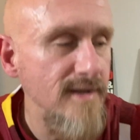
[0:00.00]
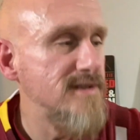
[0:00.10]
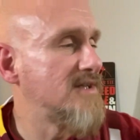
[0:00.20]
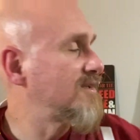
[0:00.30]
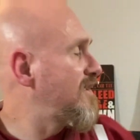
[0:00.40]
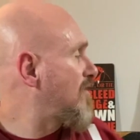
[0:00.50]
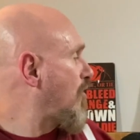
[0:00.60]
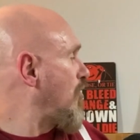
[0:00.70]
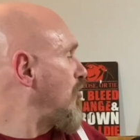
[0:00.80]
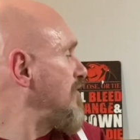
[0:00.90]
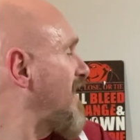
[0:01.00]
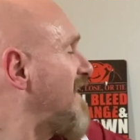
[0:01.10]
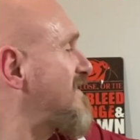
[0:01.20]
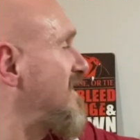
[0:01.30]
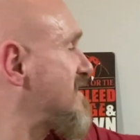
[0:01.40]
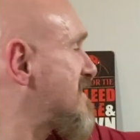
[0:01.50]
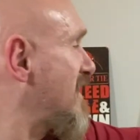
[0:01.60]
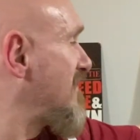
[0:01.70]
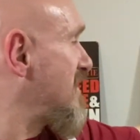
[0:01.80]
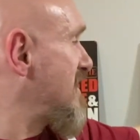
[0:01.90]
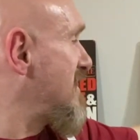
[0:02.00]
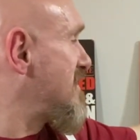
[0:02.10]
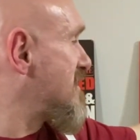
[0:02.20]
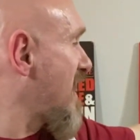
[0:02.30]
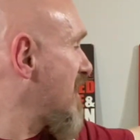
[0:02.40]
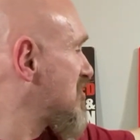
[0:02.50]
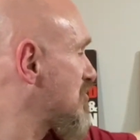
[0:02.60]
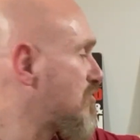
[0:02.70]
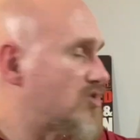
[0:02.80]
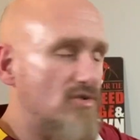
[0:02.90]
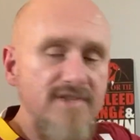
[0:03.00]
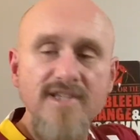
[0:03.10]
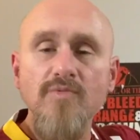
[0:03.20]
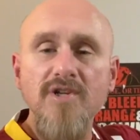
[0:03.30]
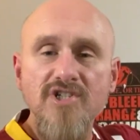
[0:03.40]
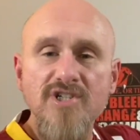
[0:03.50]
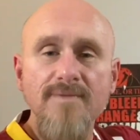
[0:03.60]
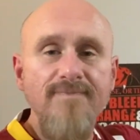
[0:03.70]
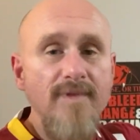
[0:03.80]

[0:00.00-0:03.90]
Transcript: to the old 1970s Astro jerseys, which